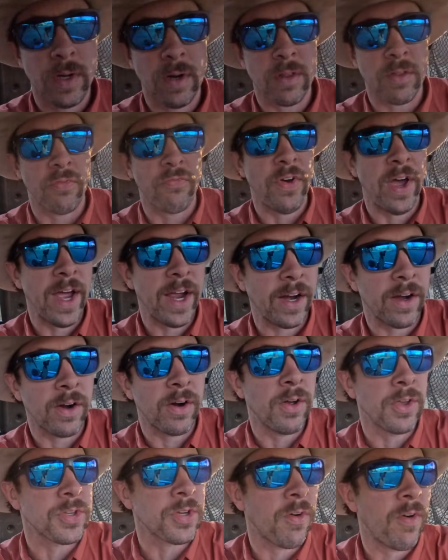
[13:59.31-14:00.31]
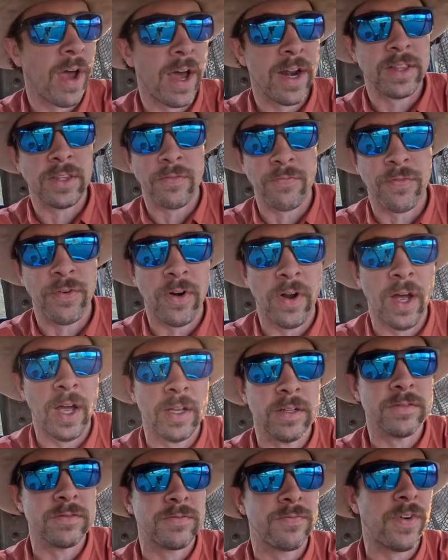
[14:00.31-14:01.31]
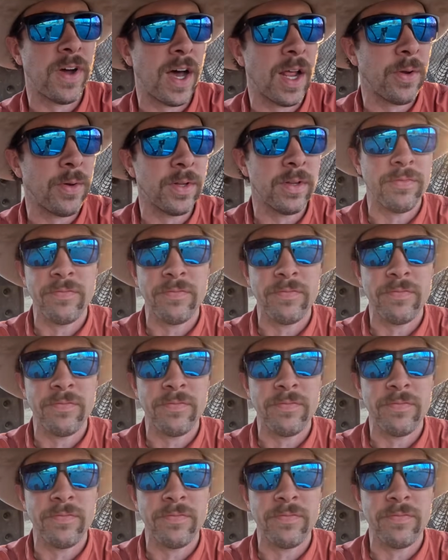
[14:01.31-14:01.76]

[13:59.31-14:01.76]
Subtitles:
know the fat girls are right at the front following the